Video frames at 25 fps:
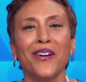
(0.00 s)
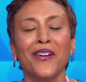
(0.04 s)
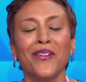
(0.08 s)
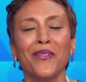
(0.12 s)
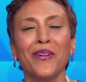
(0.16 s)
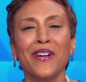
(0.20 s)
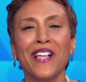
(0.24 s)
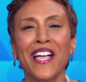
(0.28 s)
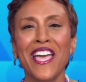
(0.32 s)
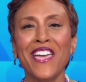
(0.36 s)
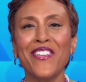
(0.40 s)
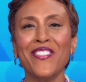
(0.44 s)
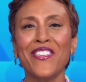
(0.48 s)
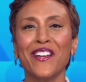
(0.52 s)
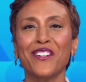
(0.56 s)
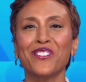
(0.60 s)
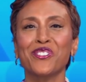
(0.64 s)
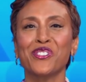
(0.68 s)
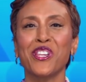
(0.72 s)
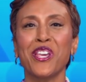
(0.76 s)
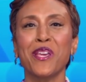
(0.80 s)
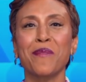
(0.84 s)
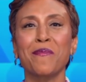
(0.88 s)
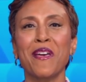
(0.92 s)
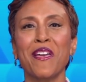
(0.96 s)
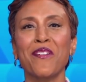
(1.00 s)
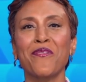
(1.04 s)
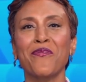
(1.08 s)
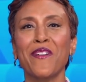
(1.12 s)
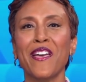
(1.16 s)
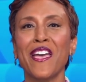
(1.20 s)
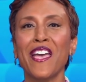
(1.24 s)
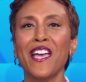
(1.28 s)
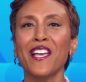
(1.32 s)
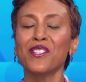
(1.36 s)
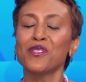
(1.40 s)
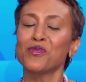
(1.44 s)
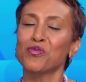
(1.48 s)
Well, hey there, GMA
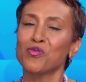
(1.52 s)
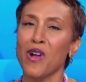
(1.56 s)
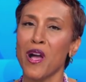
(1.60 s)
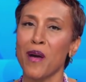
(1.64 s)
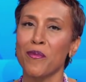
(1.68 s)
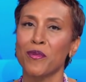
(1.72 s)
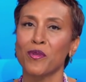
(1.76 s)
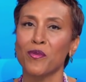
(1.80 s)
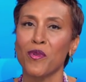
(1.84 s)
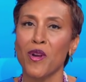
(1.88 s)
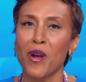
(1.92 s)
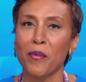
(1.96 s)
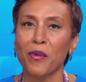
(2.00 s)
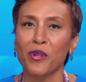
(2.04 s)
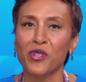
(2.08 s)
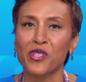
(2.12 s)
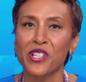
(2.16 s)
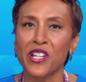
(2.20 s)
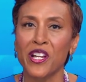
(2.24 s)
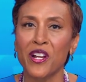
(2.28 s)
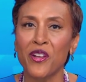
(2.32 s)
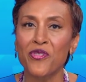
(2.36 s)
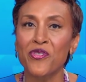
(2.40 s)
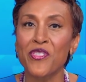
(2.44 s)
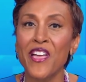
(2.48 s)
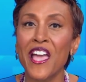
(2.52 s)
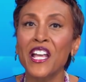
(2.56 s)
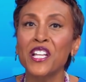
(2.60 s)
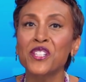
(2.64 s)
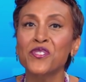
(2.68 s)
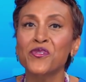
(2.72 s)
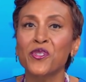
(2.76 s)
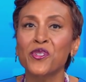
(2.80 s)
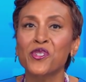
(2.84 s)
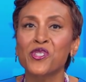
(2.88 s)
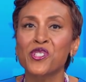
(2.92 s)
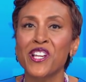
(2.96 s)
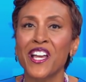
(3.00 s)
fans. Robin Roberts here. Thanks
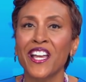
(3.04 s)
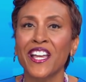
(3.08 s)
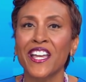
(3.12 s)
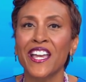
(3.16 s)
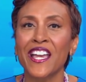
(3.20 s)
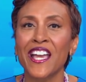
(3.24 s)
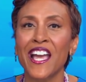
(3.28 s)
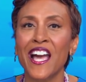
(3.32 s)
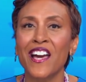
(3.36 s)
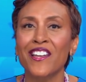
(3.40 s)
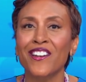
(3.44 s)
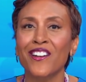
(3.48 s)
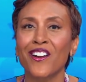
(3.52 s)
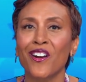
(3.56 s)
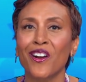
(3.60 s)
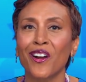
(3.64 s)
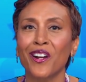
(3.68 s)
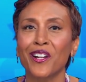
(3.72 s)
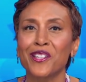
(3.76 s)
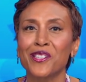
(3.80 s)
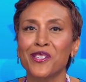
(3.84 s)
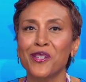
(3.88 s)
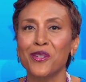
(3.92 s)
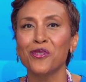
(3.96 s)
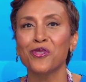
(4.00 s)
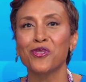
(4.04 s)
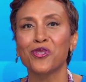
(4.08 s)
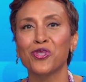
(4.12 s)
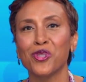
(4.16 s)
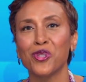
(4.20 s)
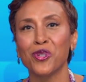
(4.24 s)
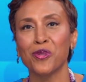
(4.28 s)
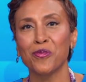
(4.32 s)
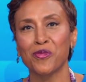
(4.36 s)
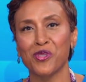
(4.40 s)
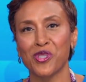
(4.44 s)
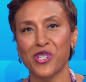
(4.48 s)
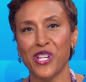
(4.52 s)
for checking out our
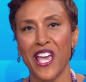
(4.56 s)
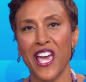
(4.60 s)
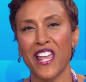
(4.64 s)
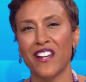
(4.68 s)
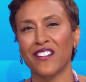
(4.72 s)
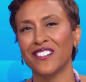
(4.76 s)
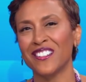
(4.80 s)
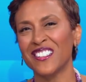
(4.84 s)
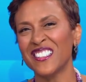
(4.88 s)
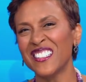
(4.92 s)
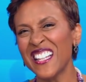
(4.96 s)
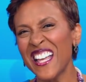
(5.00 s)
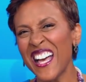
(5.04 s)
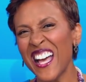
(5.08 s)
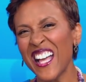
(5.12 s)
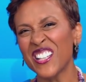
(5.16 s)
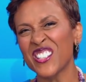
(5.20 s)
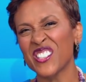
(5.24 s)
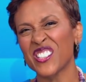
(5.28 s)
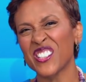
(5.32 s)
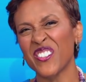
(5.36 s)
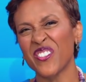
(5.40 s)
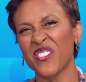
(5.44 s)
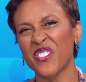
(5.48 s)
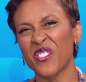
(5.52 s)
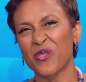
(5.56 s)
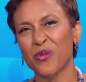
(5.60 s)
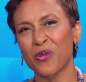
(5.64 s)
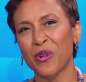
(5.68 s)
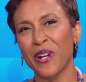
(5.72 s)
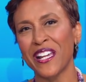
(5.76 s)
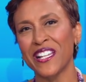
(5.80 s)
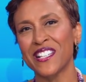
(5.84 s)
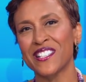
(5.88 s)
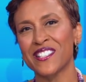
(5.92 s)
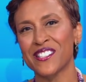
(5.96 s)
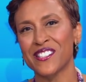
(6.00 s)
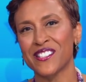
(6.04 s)
YouTube channel. Lots of
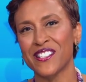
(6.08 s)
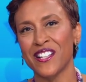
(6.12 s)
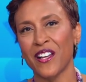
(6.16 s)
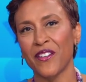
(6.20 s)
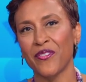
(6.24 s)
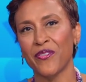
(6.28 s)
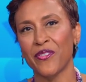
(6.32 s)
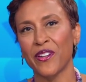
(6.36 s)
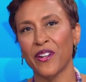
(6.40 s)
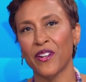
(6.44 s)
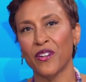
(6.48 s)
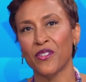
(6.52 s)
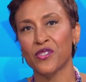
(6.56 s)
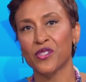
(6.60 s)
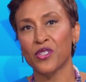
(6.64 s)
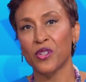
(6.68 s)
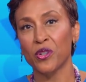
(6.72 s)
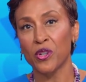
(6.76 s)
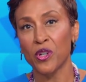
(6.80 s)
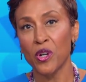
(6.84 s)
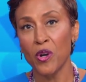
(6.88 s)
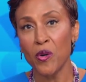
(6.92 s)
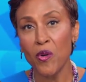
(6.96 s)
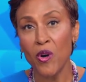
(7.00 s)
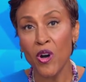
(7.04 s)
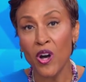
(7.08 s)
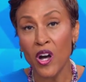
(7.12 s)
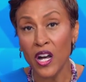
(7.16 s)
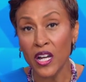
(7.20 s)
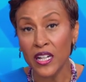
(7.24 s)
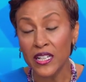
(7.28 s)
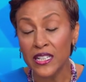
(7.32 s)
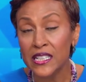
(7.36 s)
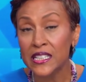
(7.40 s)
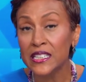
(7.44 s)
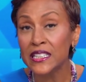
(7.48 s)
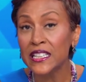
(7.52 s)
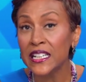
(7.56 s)
great stuff here. So go
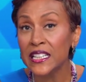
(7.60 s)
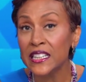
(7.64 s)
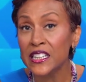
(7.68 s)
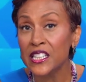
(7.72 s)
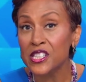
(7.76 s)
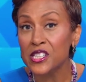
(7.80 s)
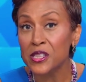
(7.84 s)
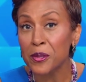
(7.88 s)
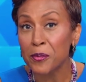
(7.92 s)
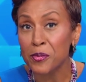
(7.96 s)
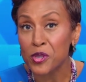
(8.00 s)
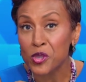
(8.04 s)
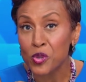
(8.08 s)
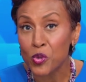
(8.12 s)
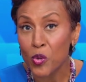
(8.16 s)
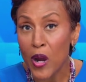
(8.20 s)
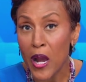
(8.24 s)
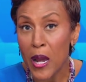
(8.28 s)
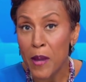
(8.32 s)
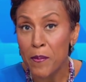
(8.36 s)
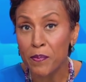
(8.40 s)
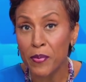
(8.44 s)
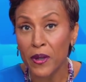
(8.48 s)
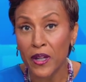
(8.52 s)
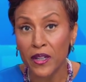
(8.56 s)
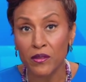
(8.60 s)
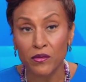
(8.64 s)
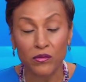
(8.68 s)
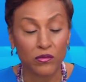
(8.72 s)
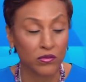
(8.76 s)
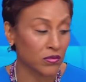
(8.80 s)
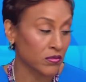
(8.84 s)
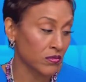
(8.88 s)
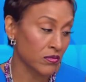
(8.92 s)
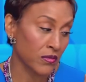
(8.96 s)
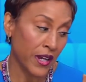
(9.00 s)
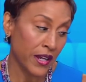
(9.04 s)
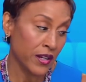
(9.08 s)
on, click the subscribe button
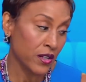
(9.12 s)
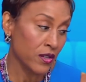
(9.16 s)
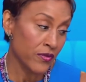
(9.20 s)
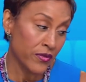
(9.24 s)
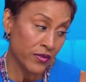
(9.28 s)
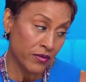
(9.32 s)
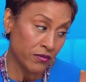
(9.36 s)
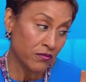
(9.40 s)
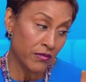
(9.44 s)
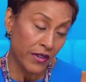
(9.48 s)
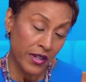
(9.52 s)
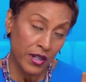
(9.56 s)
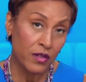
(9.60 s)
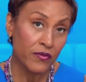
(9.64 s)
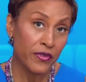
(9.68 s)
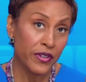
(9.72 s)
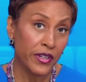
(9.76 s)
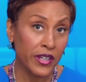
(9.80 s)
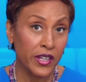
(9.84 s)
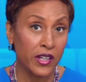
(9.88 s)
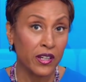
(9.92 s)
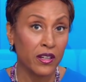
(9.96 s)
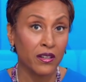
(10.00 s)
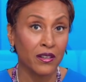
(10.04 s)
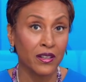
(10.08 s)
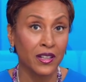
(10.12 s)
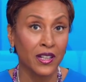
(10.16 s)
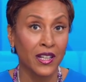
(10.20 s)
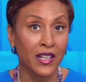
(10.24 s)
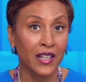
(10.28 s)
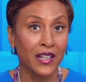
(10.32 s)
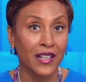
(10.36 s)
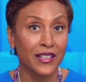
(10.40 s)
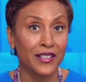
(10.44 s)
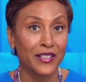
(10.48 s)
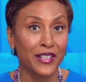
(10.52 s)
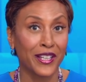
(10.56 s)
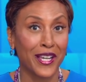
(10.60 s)
right over, right over here
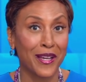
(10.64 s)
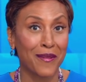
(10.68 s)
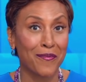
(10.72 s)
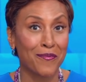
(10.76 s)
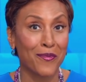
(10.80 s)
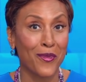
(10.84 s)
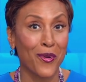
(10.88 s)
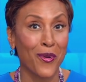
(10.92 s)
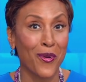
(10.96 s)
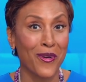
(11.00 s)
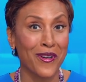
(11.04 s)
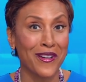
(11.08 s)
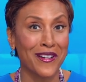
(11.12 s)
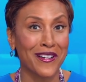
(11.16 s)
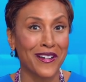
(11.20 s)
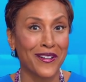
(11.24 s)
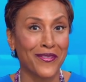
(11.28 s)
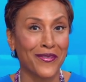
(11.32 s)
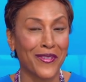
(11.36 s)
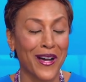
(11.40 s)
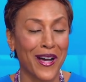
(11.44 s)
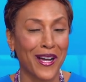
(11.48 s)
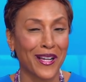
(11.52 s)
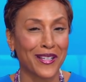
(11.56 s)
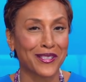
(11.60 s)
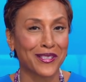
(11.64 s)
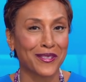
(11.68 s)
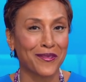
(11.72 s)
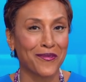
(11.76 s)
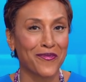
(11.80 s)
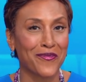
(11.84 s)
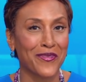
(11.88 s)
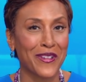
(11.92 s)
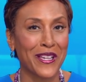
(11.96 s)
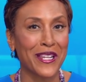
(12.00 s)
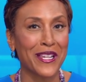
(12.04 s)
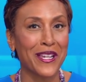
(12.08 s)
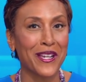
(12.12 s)
to get more of awesome
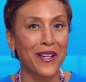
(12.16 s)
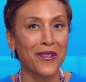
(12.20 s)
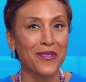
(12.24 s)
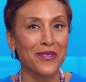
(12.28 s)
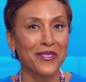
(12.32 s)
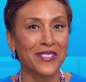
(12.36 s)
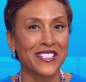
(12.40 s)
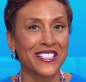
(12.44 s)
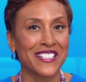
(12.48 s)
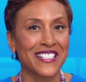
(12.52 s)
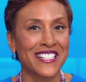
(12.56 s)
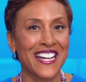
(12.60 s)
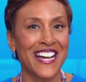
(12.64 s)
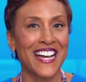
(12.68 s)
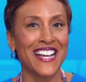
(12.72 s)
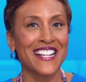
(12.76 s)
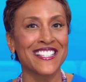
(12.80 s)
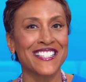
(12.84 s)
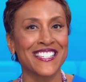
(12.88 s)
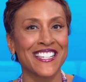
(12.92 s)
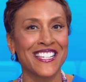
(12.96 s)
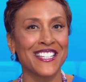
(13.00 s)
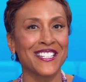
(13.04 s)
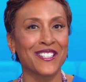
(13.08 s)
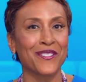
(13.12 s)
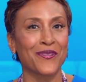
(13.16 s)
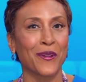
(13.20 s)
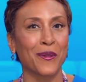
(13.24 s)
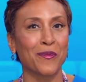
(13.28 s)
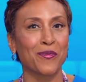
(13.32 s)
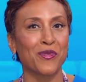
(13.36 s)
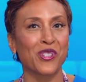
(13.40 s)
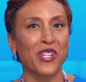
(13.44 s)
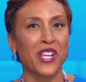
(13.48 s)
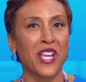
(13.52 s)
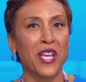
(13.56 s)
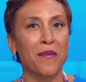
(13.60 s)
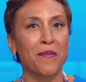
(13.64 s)
videos and content from
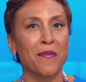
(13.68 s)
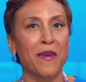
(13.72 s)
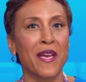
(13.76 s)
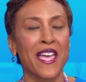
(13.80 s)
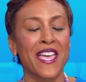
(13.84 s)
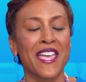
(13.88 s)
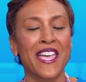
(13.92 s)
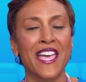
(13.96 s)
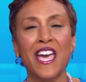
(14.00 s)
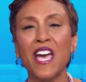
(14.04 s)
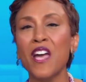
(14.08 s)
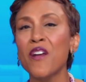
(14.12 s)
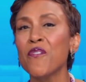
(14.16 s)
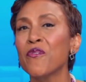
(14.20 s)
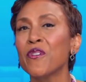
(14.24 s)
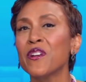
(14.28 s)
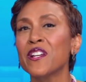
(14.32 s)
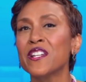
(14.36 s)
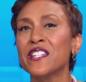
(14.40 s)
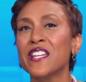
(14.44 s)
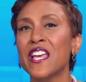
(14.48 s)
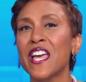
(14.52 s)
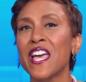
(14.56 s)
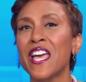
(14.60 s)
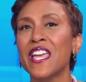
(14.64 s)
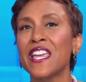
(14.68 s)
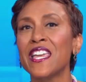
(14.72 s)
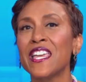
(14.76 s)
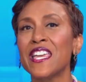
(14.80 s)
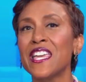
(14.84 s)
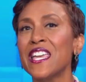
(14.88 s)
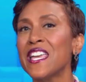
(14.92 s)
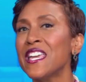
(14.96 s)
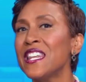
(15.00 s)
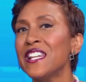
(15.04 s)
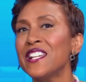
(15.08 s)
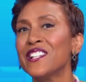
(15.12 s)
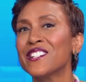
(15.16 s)
GMA every day,
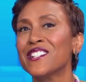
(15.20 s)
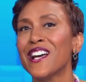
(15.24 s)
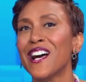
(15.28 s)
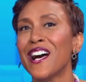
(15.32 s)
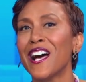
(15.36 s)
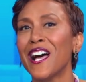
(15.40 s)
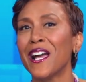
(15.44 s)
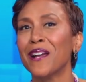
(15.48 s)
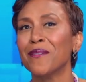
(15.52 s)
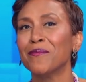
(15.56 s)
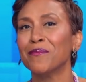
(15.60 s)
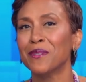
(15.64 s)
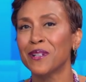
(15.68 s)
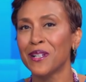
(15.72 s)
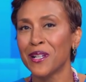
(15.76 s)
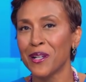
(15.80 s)
anytime.